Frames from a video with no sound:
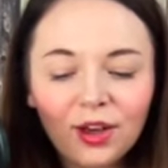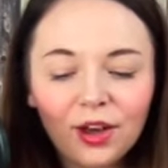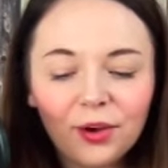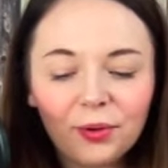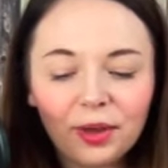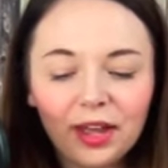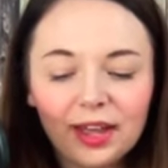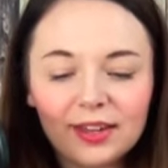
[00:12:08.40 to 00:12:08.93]

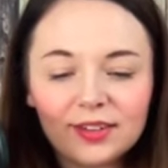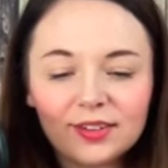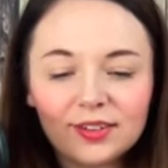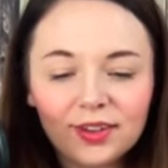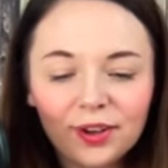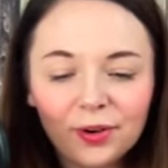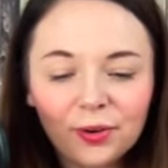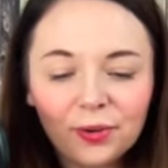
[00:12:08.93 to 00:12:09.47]
Okay,
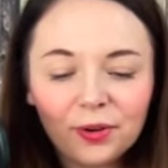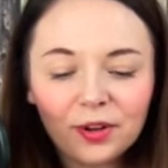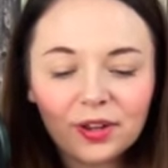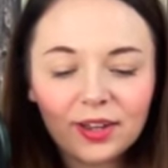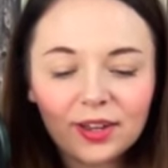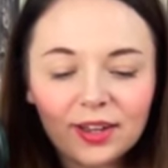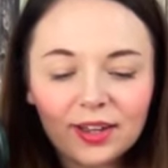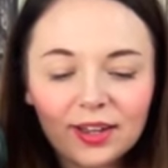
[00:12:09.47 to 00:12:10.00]
so
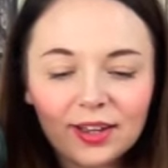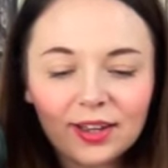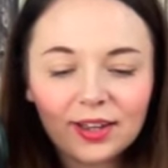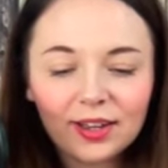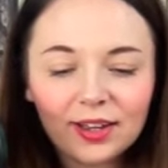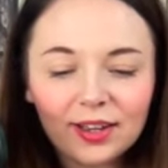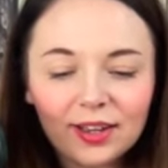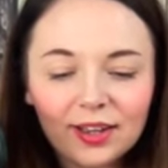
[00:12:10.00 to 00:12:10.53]

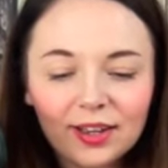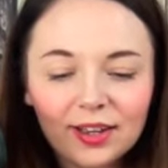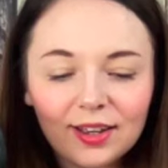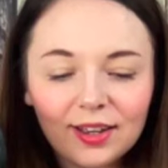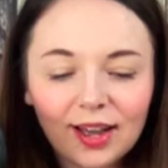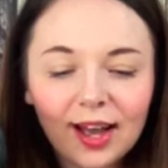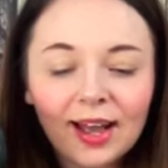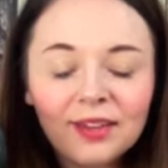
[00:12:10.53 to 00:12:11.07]

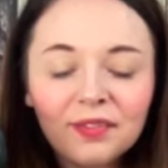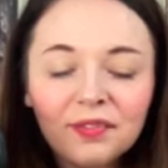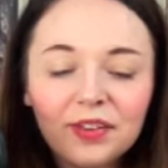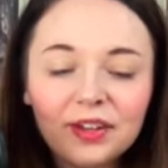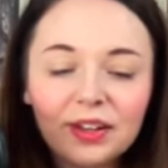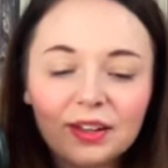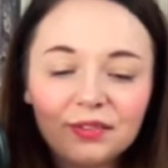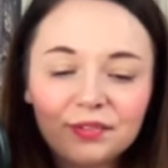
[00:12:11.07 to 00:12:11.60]
I
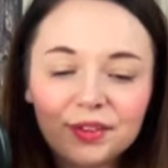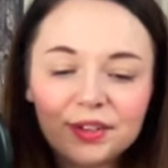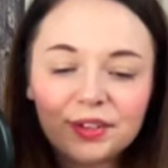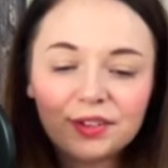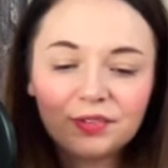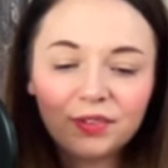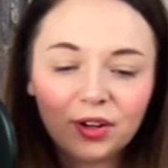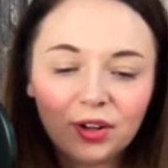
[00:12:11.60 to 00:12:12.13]
feel like
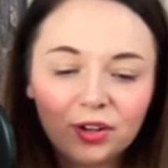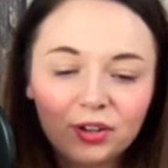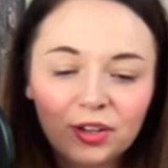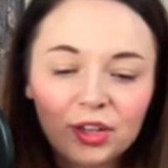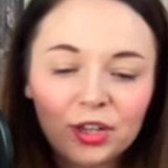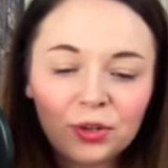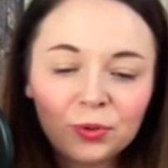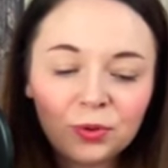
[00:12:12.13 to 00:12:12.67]
first of all,
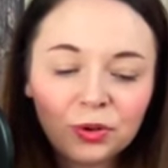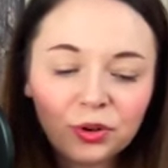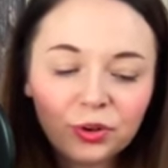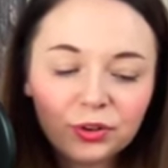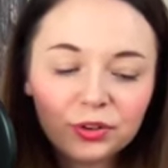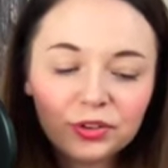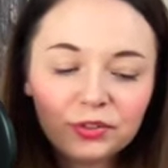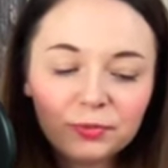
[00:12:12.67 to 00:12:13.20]
you
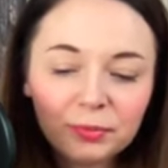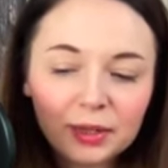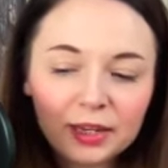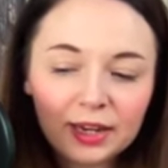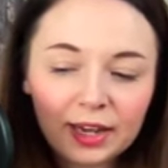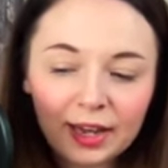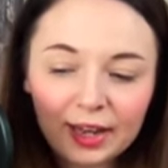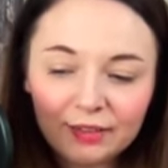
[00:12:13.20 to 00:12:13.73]
could have
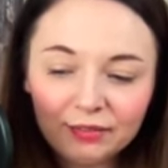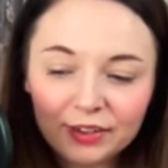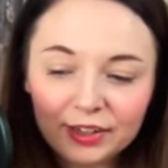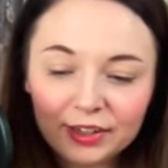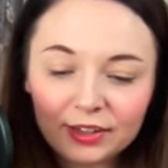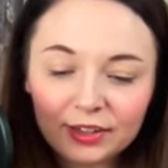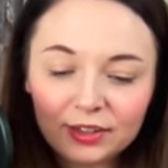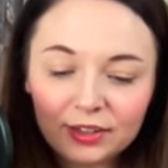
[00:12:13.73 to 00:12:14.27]
been
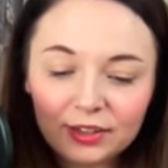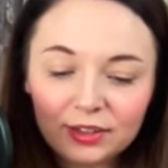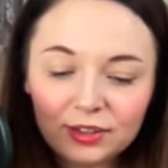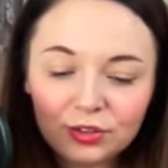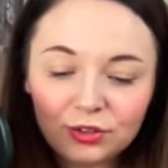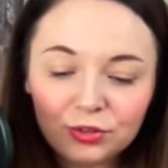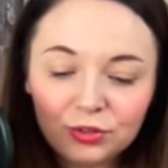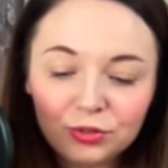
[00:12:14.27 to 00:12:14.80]
having
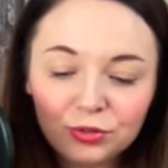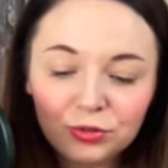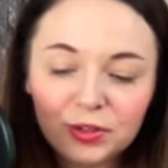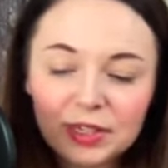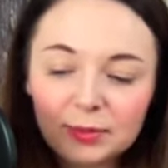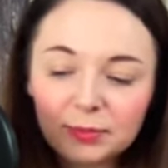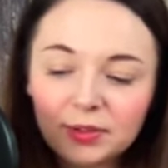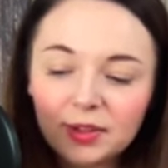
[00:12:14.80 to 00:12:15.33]

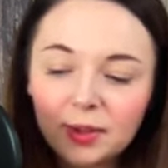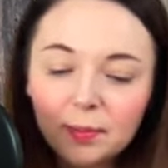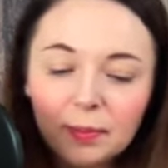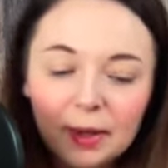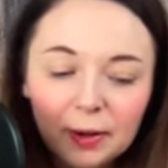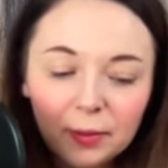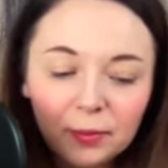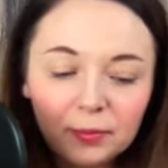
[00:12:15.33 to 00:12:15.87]
dreams
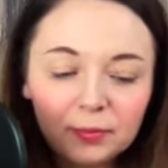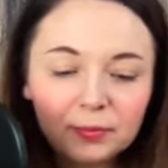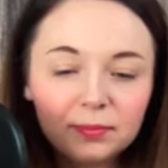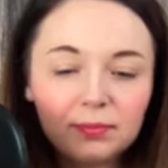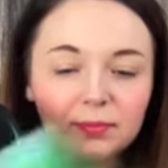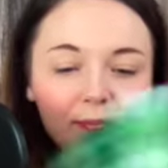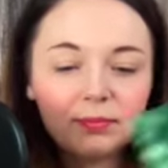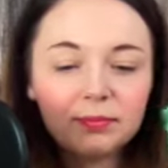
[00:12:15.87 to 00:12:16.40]
about
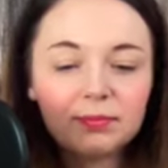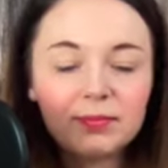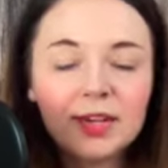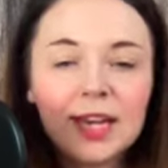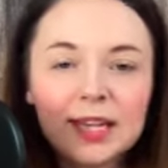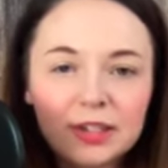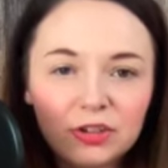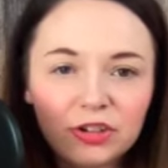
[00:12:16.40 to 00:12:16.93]

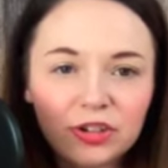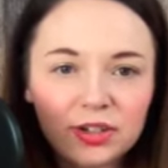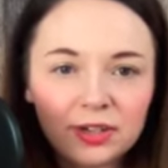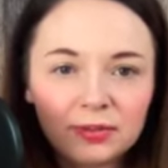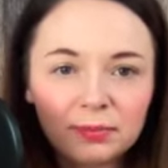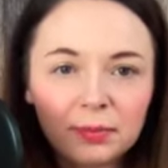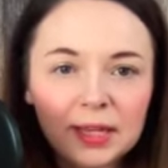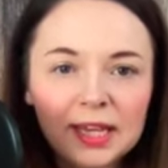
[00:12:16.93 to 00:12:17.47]

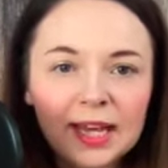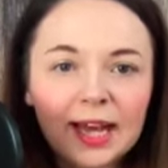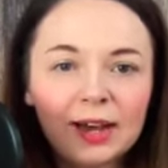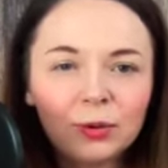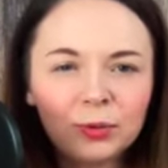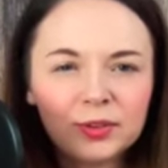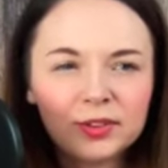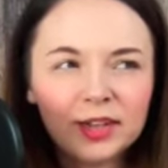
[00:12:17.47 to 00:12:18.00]
nature, being
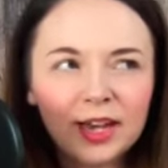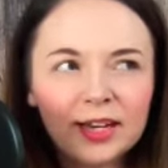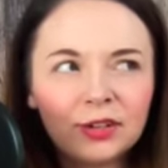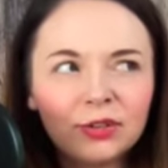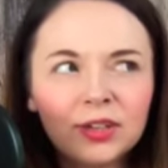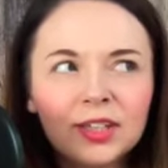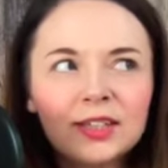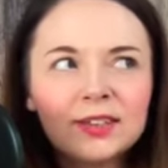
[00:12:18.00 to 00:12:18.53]
outside,
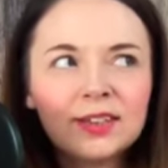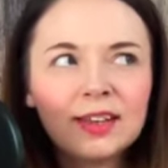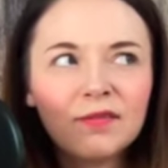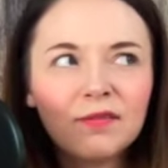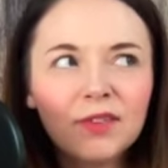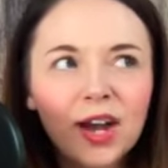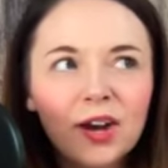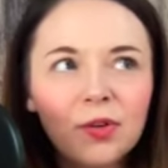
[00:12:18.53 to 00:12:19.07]
or at least the
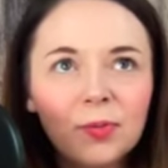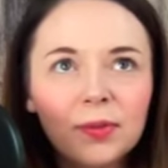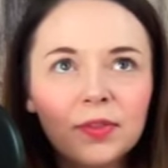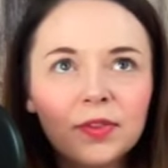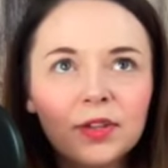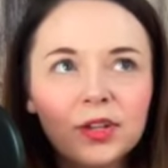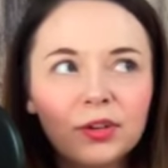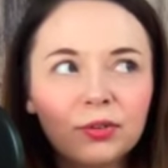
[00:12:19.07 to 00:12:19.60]
environment
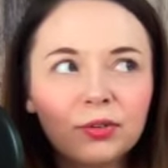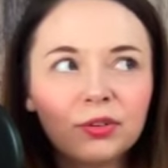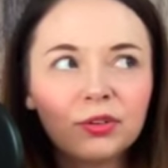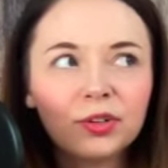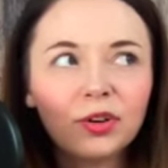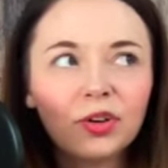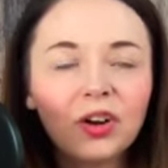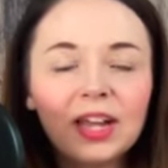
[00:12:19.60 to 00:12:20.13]
that you're
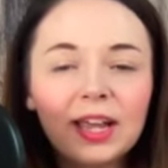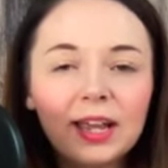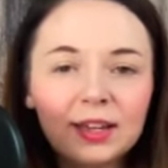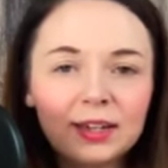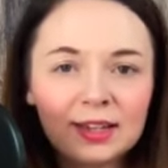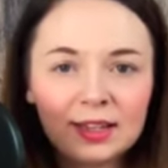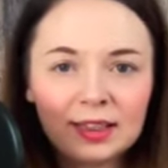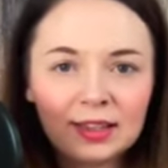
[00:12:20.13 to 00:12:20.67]
you're
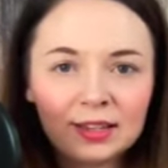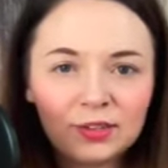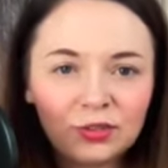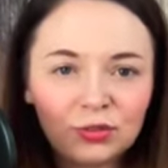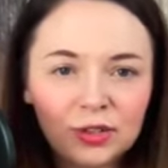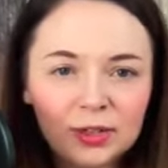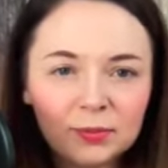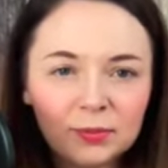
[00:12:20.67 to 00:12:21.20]
in in these
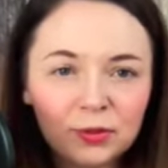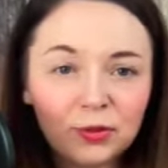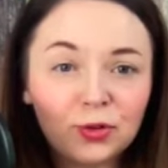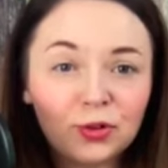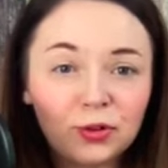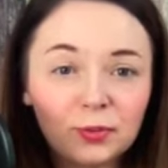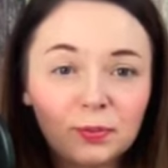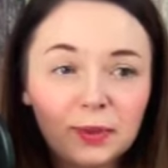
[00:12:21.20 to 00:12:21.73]
dreams
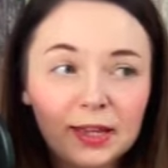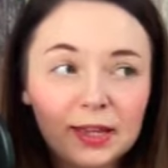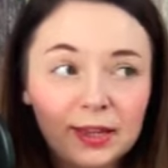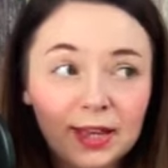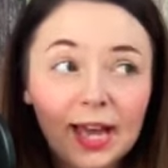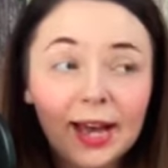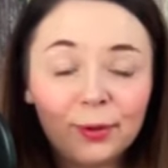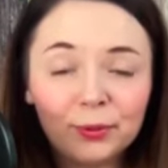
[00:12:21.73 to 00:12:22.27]
could
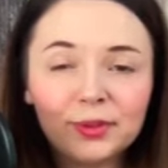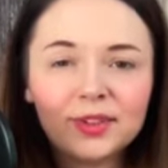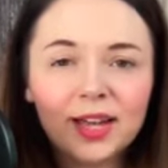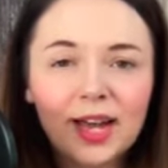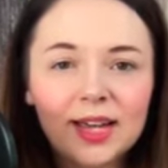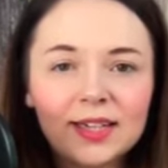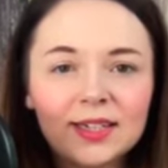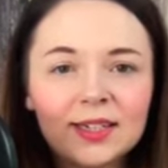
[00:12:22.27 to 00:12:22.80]
be
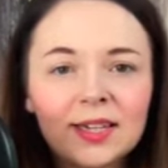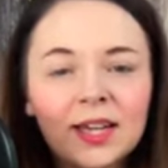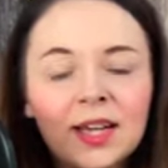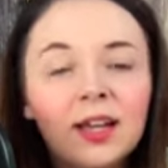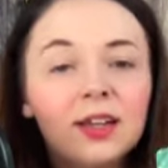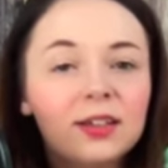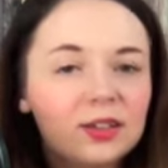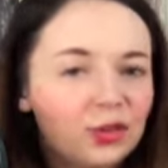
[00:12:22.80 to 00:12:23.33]
outside
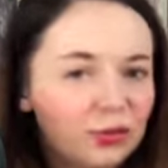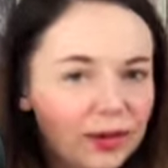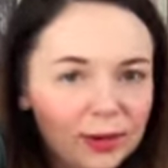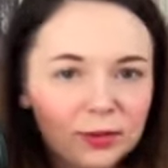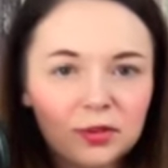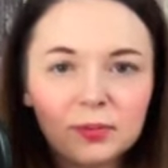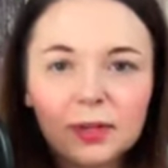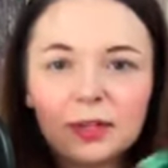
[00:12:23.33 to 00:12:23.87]

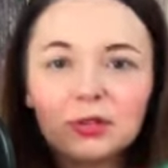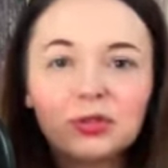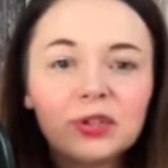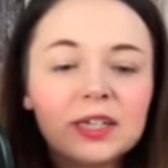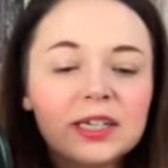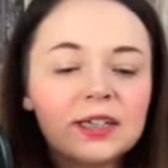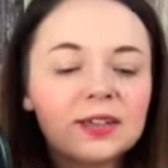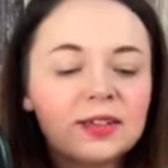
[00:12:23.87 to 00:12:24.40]
surrounded by
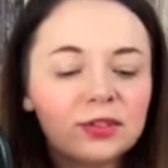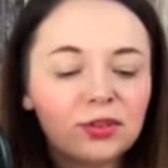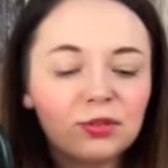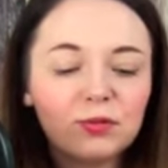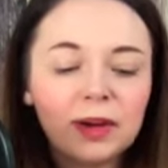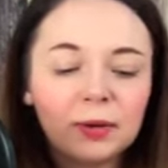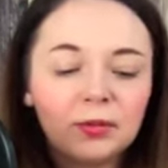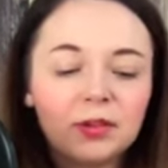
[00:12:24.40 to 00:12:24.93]
trees,
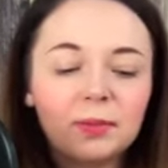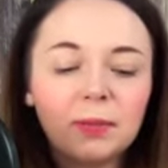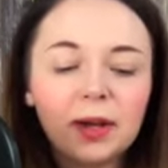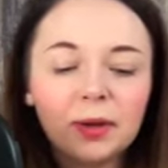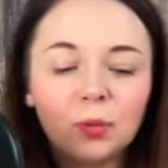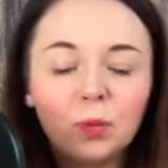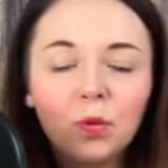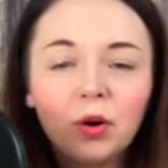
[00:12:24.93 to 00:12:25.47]
surrounded
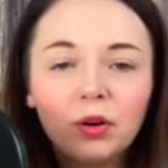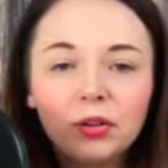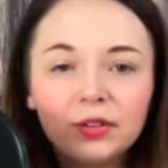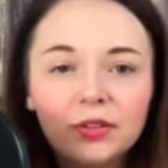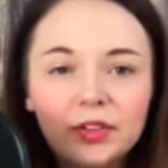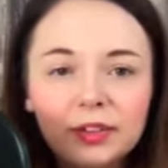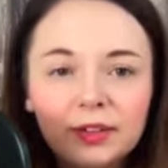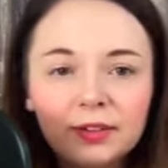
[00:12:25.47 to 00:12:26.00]
by
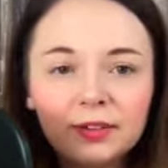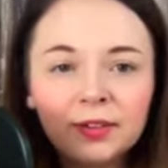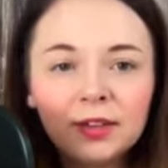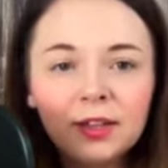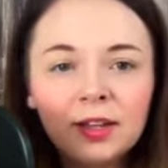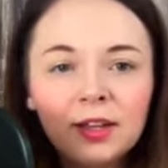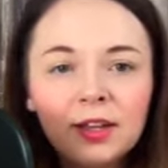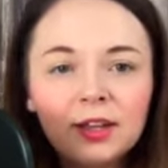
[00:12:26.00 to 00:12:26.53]
water,
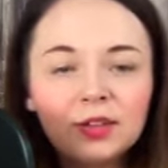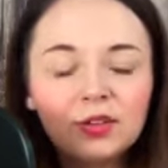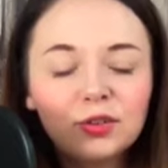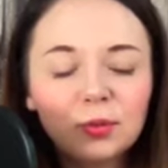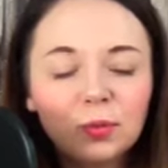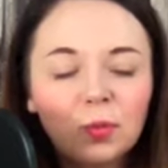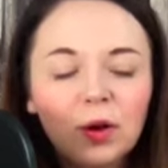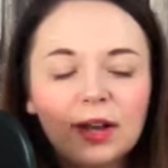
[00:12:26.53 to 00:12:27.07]

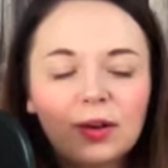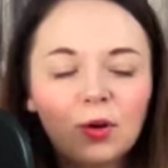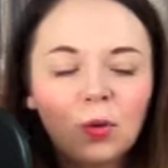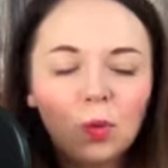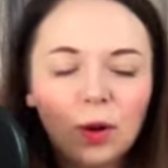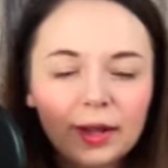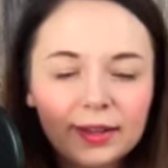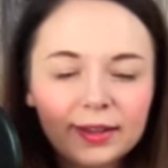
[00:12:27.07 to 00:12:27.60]
somewhere
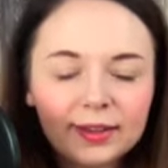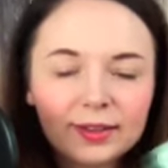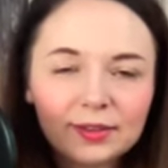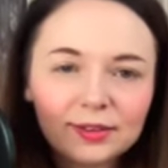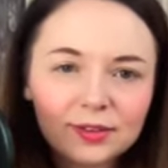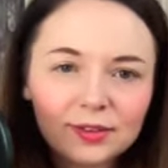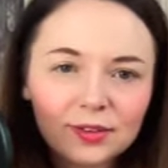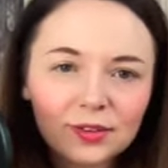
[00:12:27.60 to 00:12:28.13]

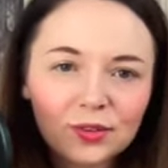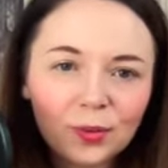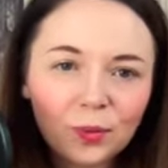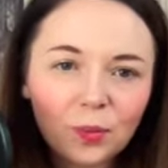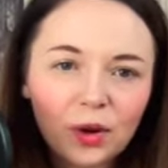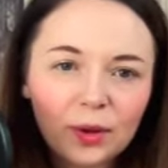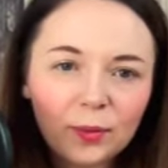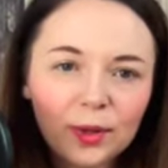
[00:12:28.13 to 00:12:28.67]
quiet,
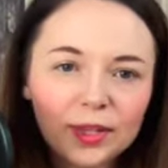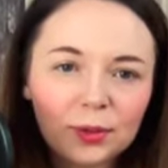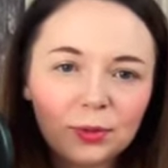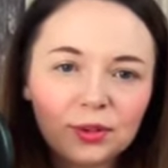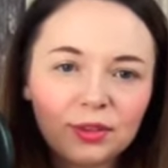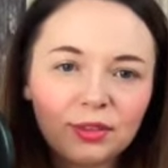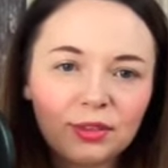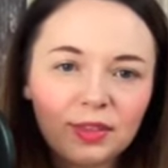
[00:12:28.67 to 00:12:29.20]
somewhere where you
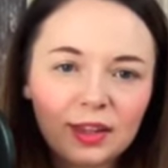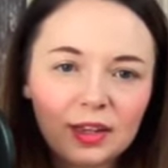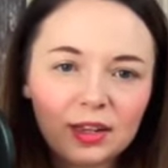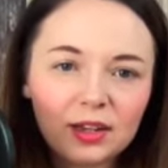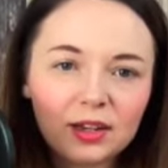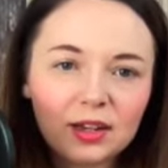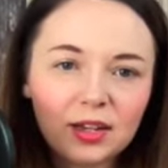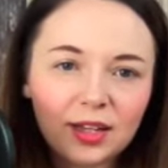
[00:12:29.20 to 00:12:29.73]
can
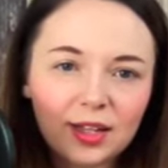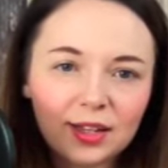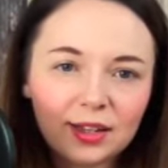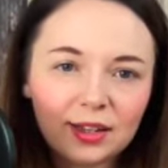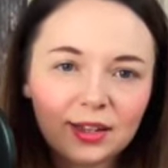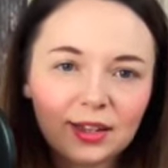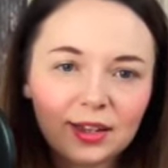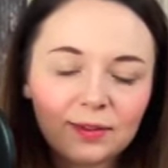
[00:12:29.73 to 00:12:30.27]
think
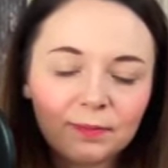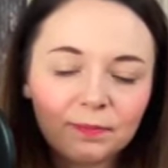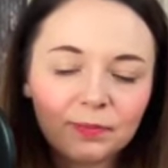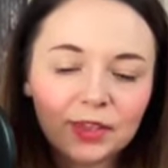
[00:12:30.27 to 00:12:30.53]
clearly.